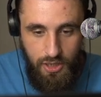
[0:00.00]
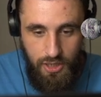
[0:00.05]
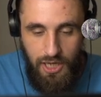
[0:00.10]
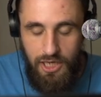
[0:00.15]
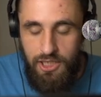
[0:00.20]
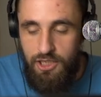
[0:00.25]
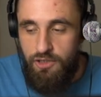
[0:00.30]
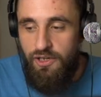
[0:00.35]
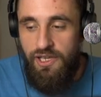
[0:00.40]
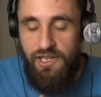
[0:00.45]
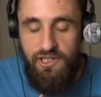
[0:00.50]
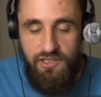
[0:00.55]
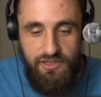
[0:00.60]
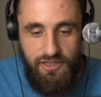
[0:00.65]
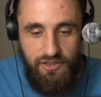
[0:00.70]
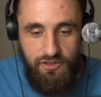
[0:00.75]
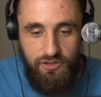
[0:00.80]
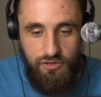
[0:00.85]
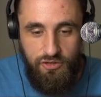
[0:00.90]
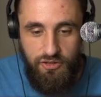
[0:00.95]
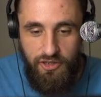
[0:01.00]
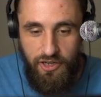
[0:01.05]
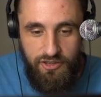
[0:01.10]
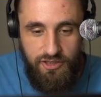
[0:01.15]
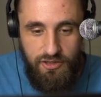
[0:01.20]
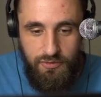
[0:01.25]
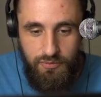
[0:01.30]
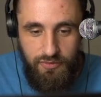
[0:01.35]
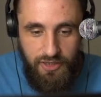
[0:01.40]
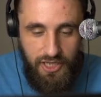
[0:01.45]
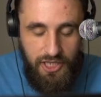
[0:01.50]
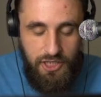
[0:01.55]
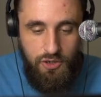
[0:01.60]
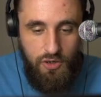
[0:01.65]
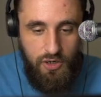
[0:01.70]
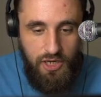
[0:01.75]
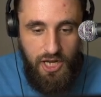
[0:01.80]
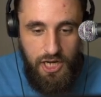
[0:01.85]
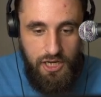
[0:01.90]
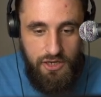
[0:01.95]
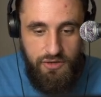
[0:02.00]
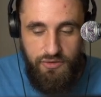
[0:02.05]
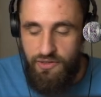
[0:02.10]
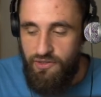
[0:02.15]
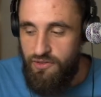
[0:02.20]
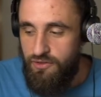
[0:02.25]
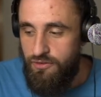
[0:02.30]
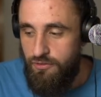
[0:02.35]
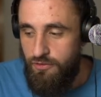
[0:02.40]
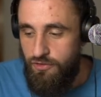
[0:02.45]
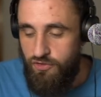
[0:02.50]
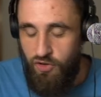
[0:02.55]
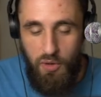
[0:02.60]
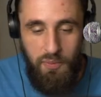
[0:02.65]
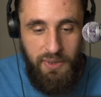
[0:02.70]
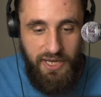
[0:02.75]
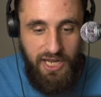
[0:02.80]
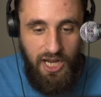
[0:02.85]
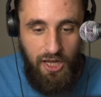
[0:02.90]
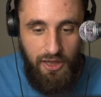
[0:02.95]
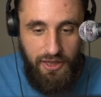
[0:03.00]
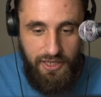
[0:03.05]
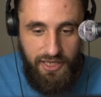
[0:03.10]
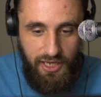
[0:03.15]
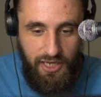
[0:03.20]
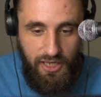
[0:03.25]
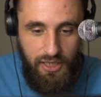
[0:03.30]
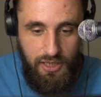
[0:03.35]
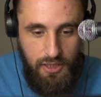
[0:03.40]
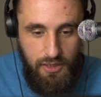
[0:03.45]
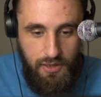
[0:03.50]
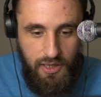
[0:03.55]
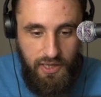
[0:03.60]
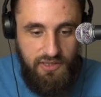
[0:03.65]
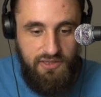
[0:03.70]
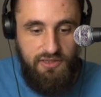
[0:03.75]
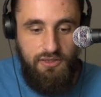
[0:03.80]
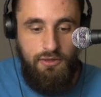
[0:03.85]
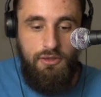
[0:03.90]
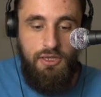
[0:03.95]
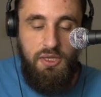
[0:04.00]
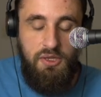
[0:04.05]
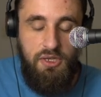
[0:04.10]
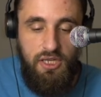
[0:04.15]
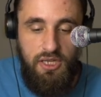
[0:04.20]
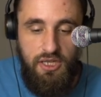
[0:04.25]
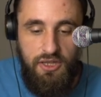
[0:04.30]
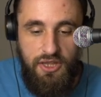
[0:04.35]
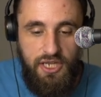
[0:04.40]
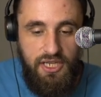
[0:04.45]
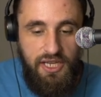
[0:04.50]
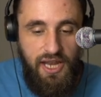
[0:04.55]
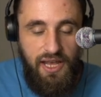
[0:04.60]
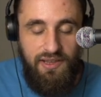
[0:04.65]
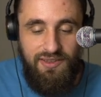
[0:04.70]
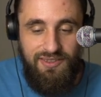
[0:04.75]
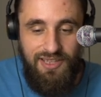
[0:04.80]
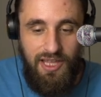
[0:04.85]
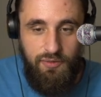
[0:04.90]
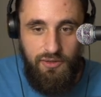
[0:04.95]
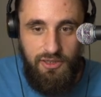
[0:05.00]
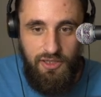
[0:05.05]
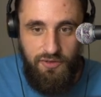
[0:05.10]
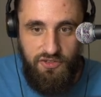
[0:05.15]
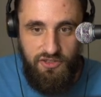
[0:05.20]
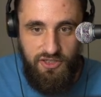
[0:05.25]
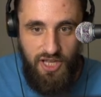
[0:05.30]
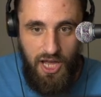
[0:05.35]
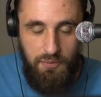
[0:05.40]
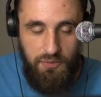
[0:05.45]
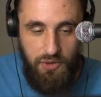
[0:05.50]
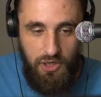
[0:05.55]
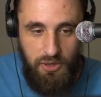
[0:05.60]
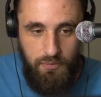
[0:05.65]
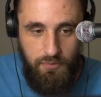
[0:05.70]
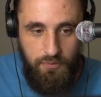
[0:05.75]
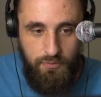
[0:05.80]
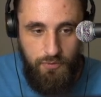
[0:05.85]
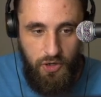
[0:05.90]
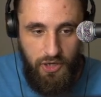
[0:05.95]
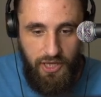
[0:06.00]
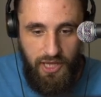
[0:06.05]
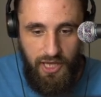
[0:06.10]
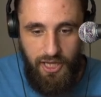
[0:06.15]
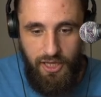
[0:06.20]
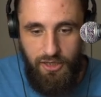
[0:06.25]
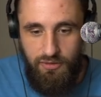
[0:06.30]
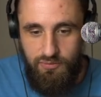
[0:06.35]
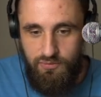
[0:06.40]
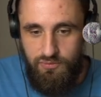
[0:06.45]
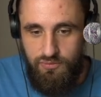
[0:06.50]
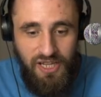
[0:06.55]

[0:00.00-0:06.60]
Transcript: Underage sex tourism in your country's former colony. It's the next level of scumdom, okay?